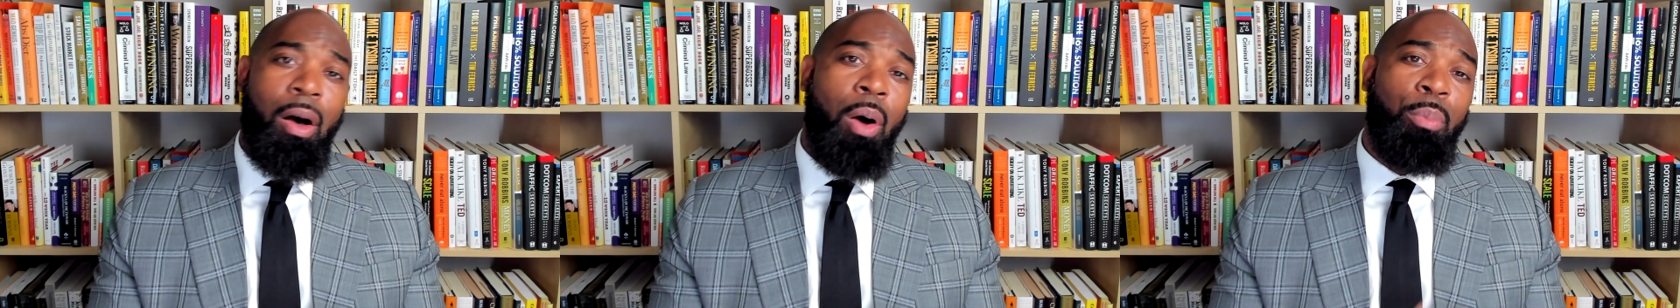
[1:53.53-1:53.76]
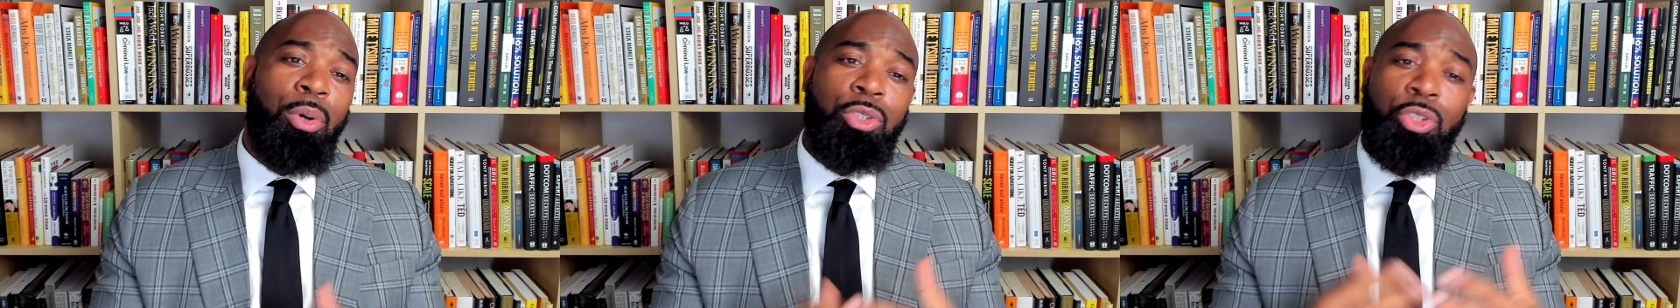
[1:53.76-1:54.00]

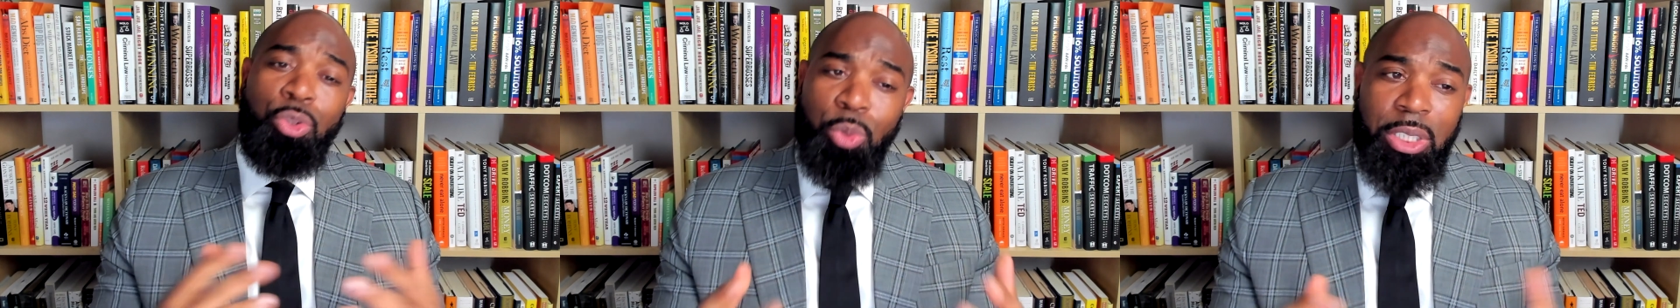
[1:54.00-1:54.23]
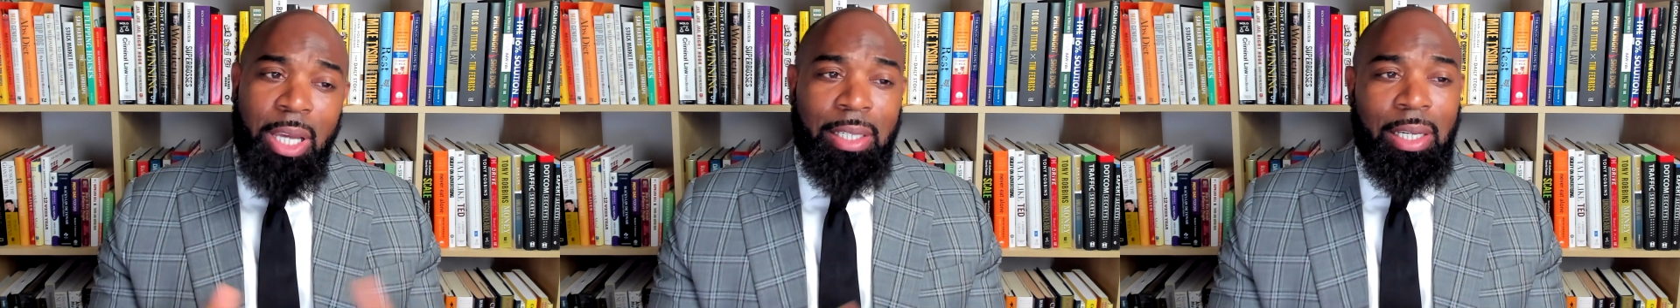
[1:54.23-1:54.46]
Almost
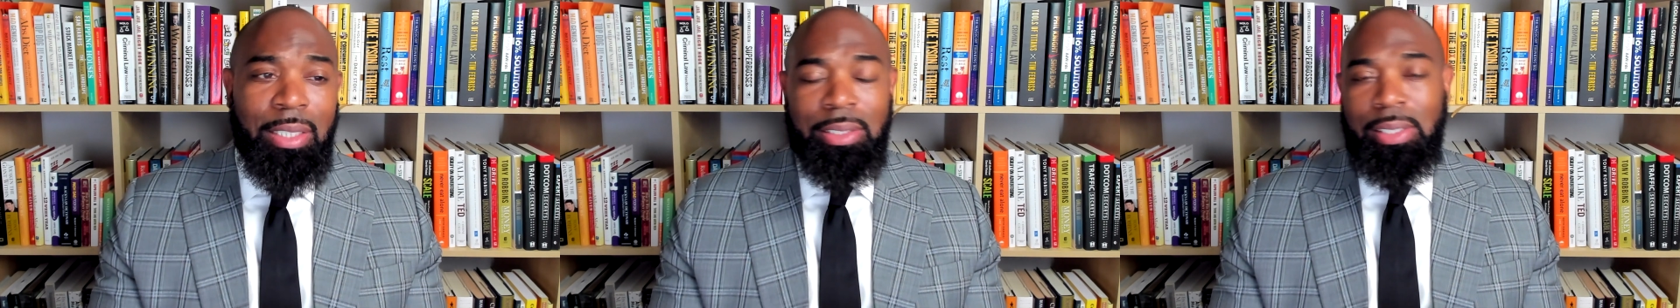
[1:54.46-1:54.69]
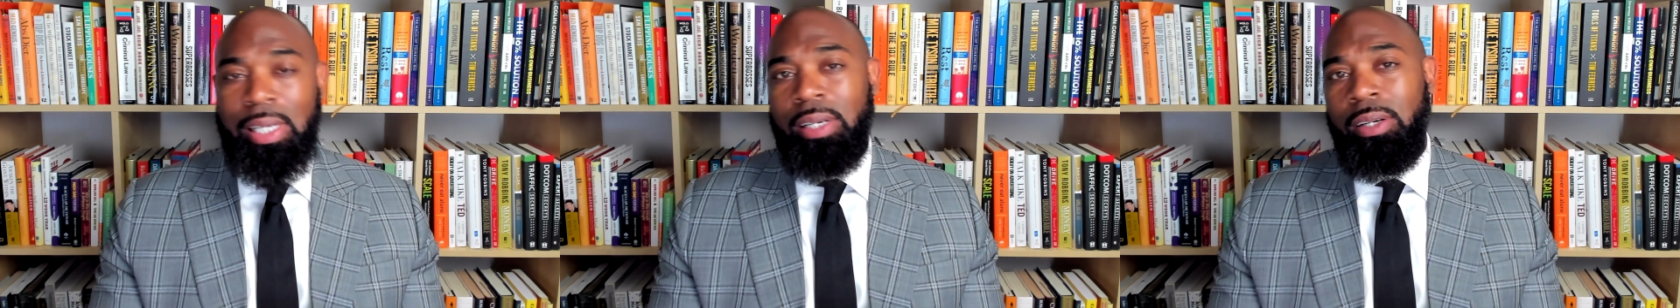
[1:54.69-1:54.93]
3
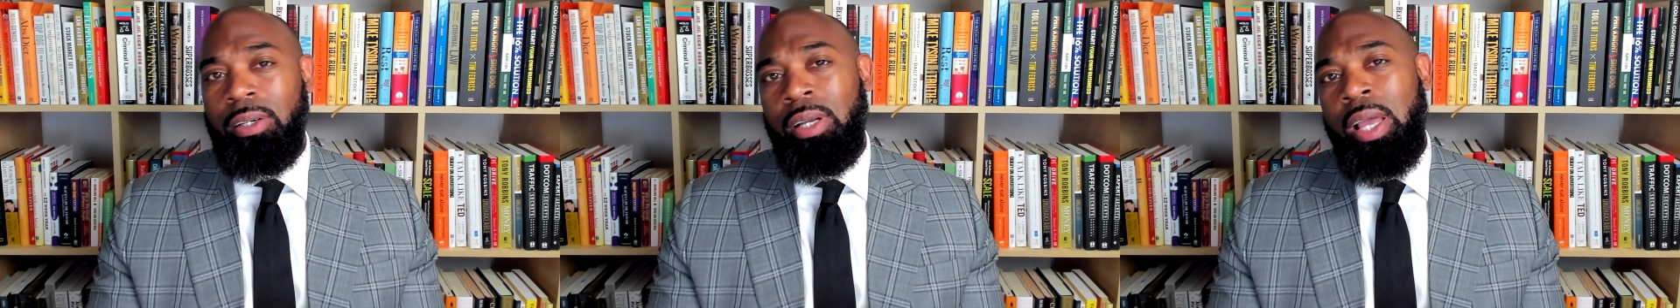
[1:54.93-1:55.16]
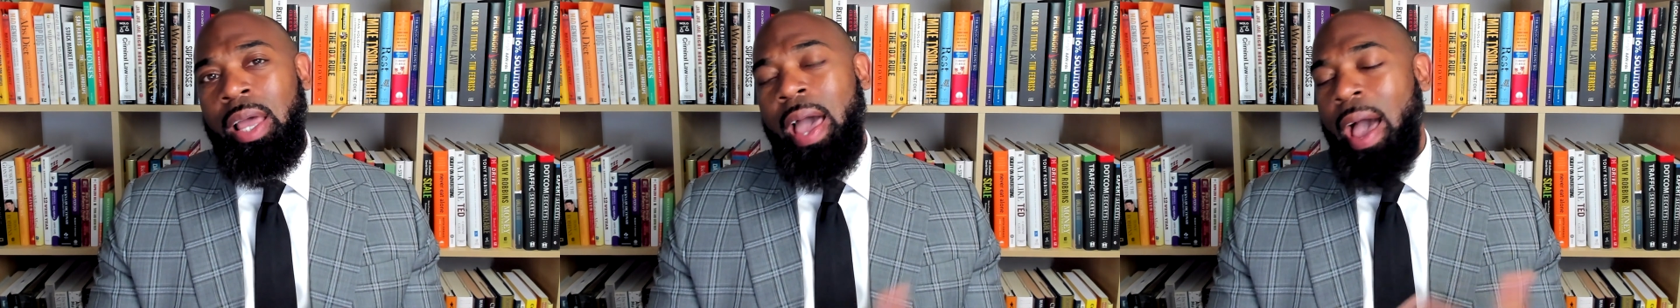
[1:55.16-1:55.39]
decades later
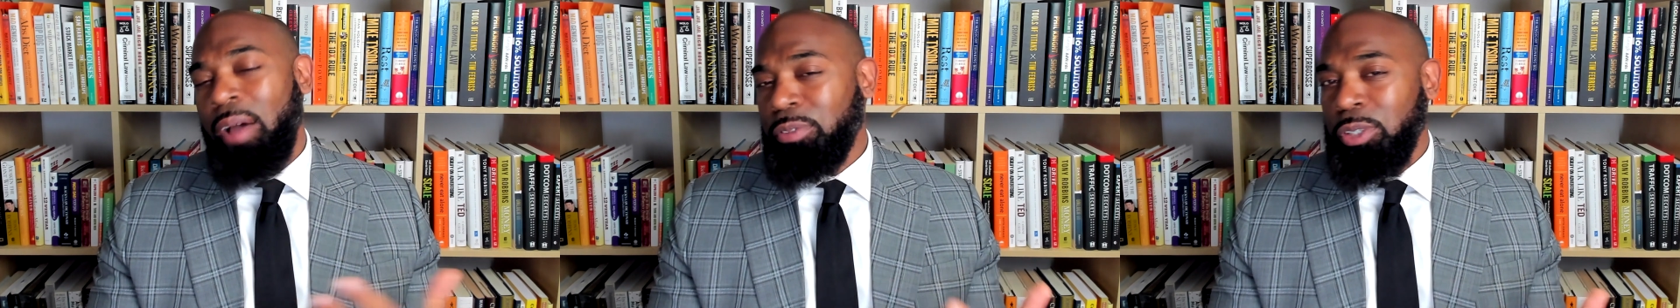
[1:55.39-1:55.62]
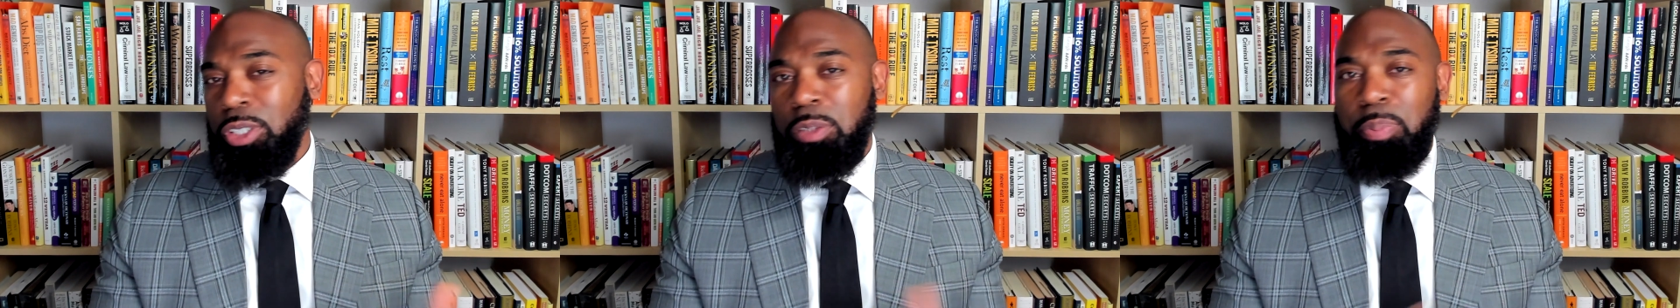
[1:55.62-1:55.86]

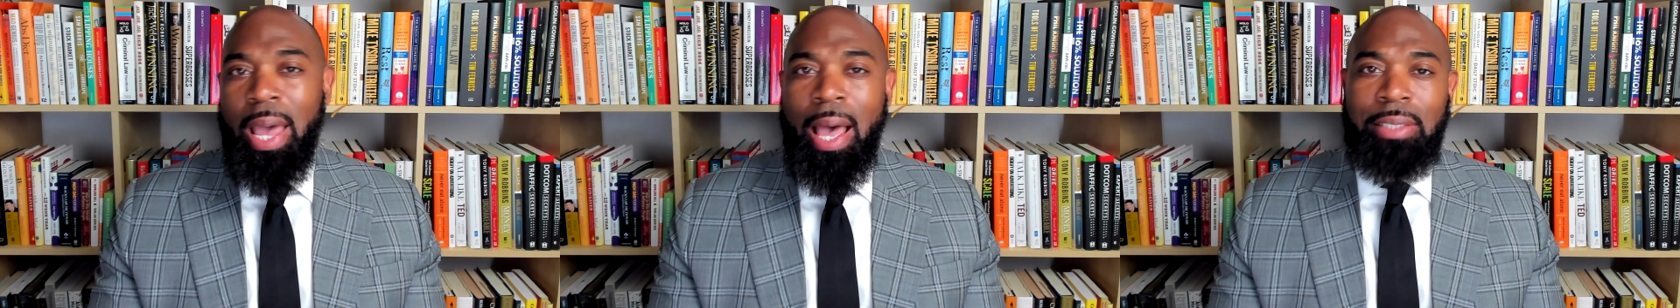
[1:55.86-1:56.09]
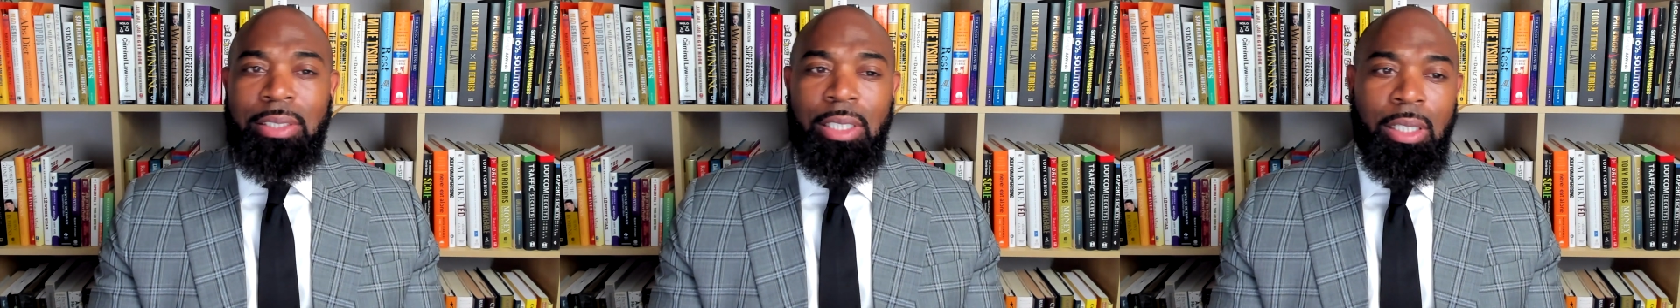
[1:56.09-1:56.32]
after his
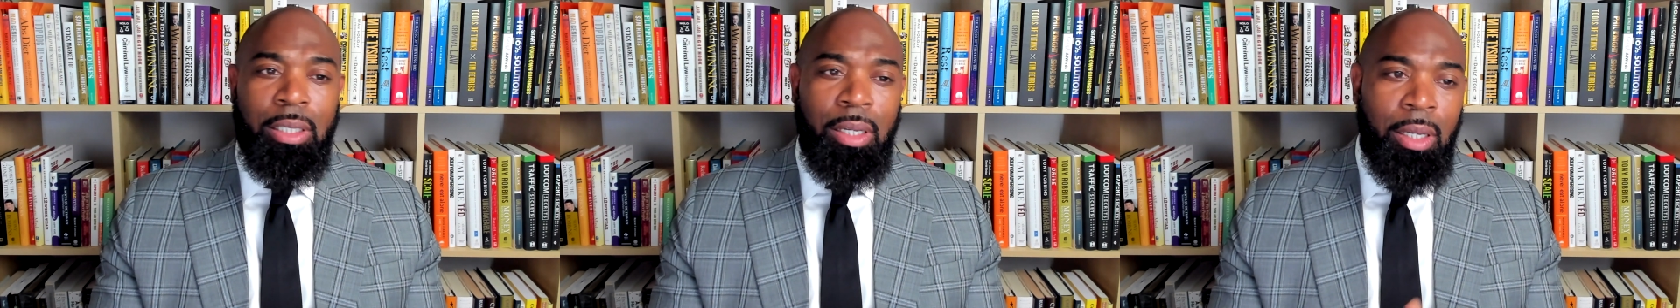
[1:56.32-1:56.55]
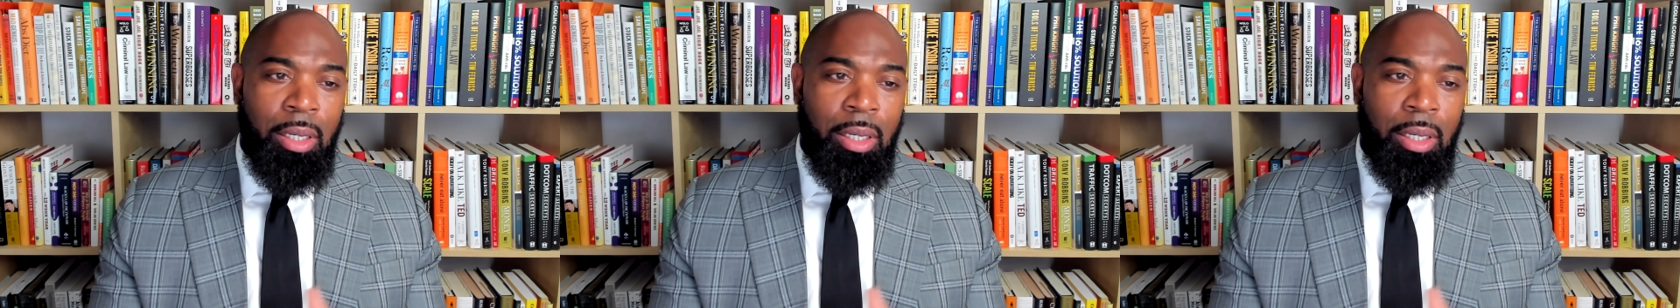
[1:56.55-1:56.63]
passing,